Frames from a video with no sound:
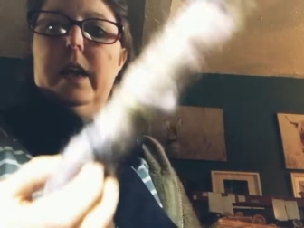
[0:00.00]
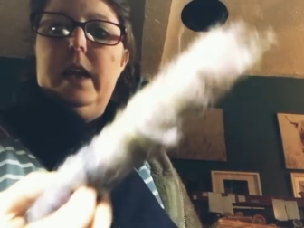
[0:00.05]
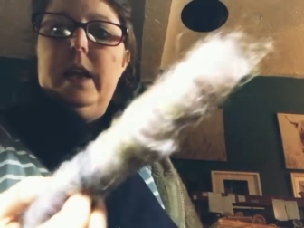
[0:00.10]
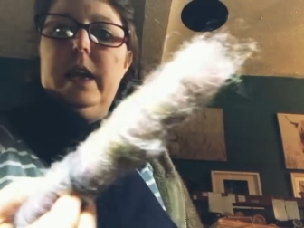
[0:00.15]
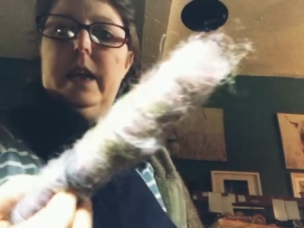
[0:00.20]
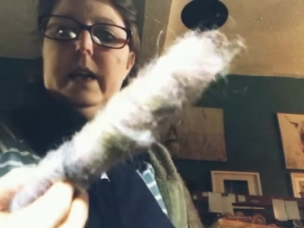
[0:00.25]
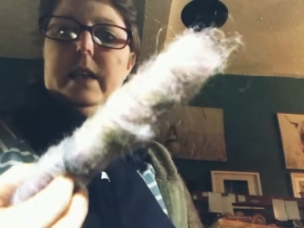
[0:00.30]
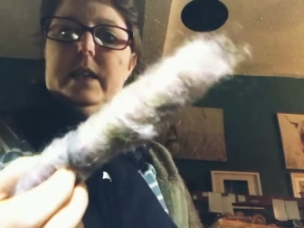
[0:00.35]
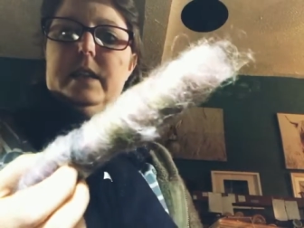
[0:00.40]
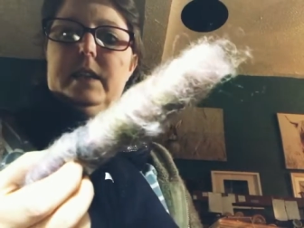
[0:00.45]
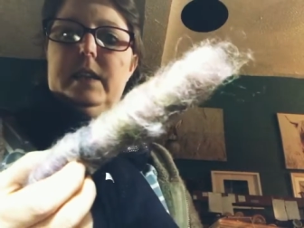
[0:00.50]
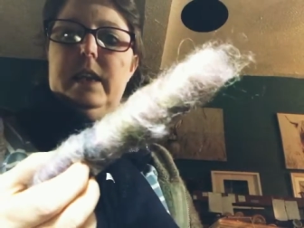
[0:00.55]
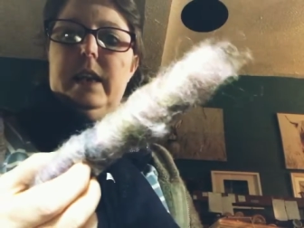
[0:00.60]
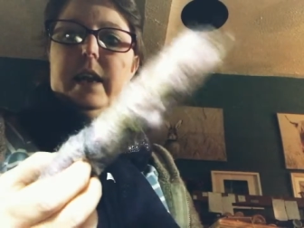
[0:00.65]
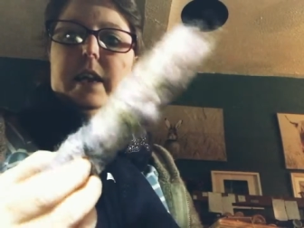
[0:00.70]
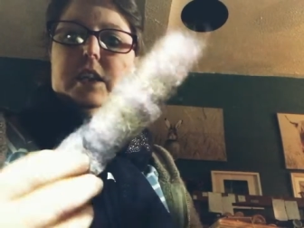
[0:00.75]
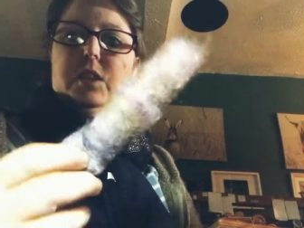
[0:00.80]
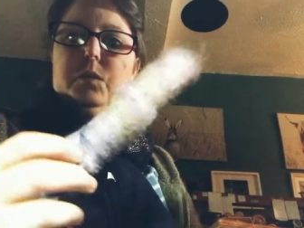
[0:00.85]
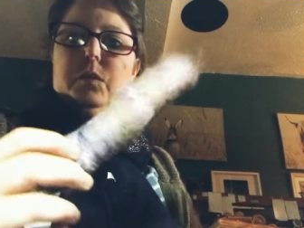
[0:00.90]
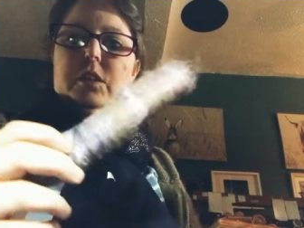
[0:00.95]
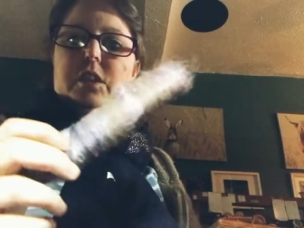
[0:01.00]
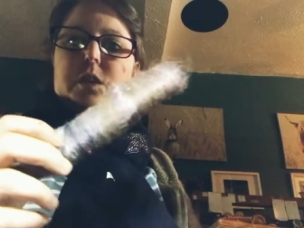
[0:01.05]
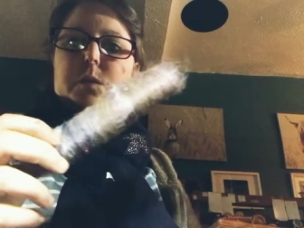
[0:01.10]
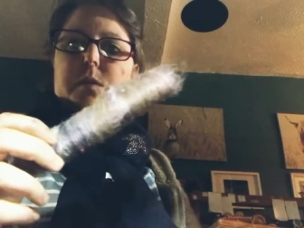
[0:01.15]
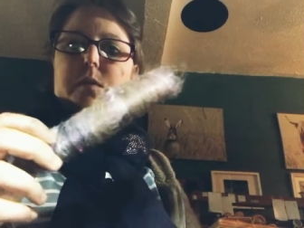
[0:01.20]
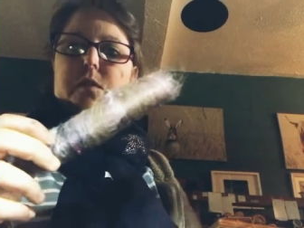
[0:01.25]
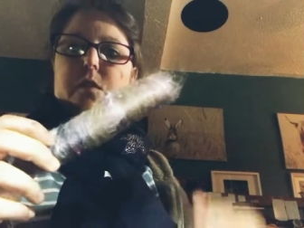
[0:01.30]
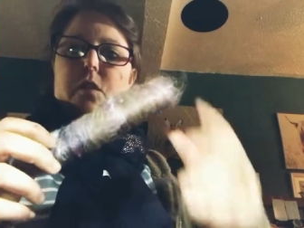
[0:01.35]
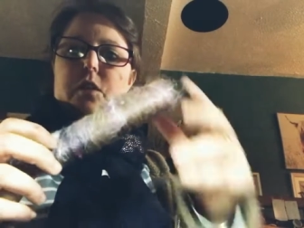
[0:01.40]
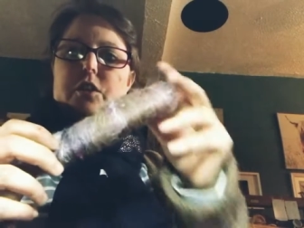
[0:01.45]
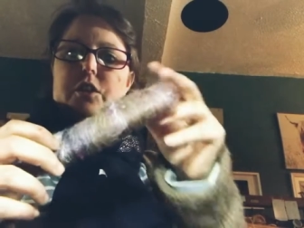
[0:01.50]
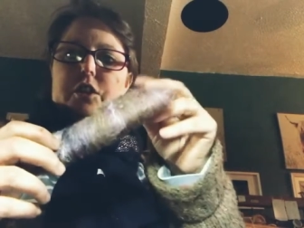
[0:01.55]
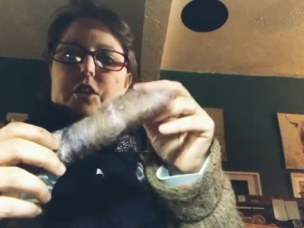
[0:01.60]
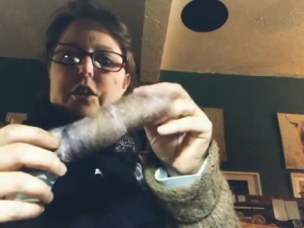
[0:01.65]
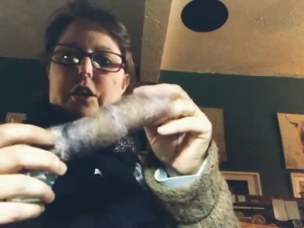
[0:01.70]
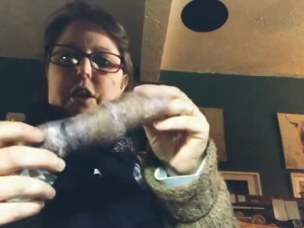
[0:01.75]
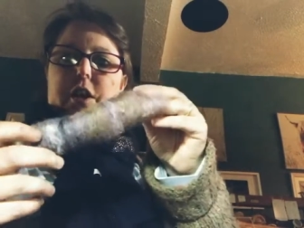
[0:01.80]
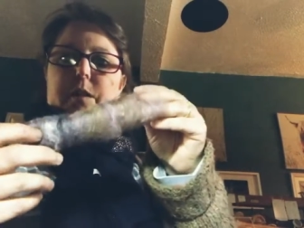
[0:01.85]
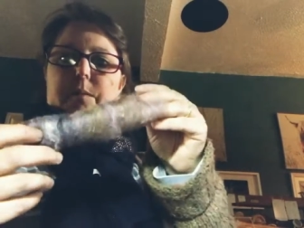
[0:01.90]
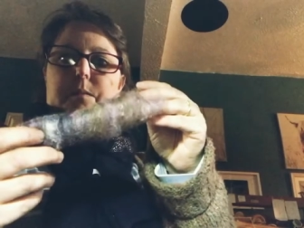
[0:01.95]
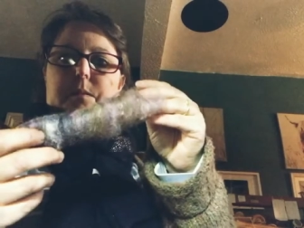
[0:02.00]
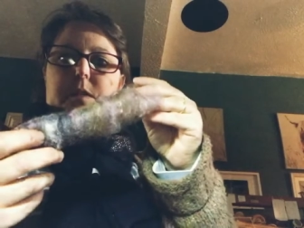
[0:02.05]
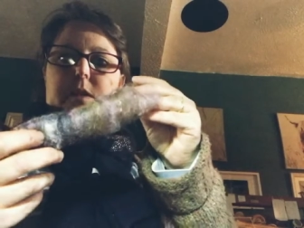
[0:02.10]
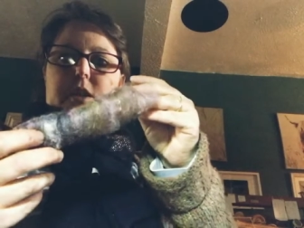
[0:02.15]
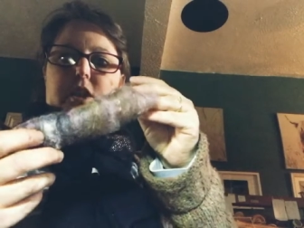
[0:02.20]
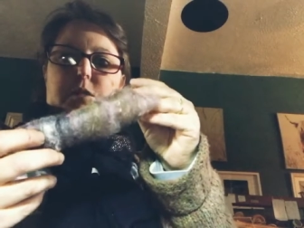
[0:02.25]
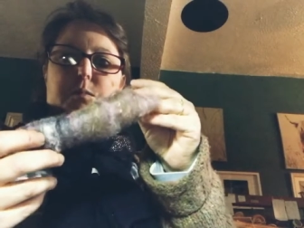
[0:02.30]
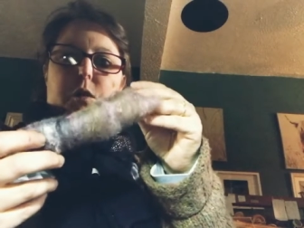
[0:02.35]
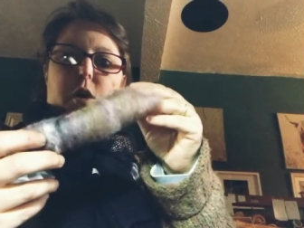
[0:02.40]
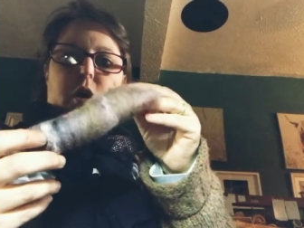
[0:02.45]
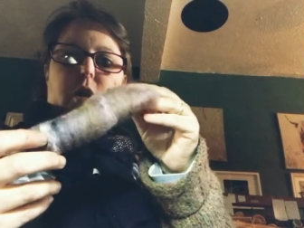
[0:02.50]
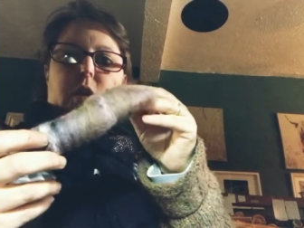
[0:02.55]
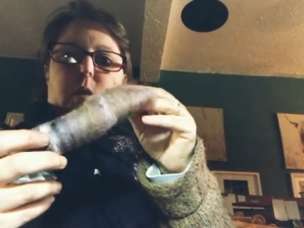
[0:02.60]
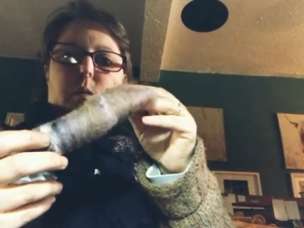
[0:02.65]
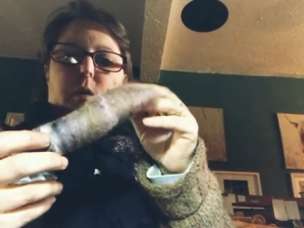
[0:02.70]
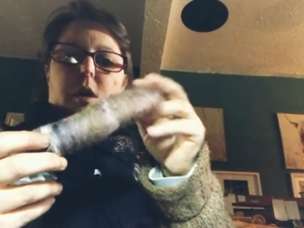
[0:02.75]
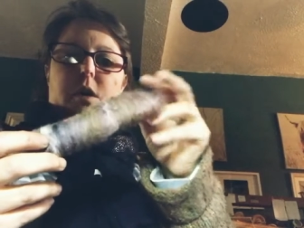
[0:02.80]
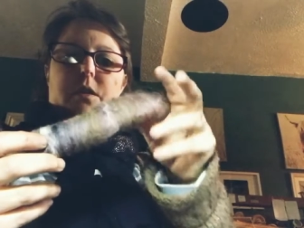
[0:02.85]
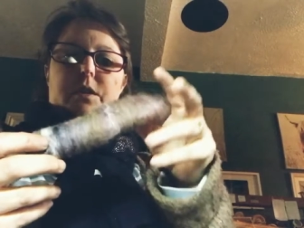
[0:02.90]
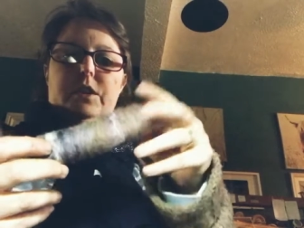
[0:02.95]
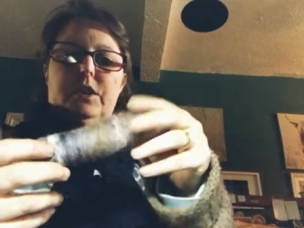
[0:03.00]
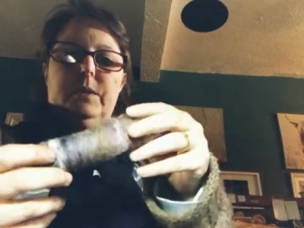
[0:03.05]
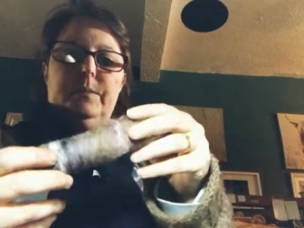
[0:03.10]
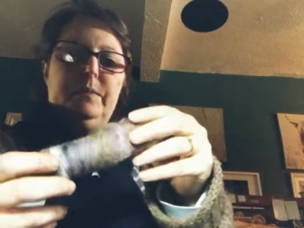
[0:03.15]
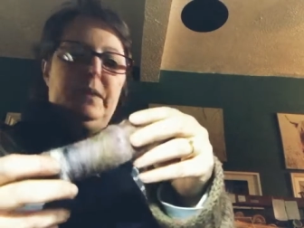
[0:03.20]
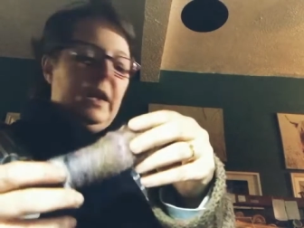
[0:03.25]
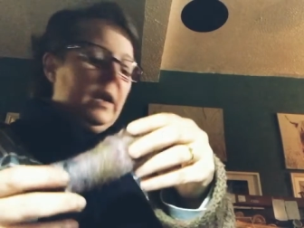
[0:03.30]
here's the next ones that we've got to do, the smaller ones.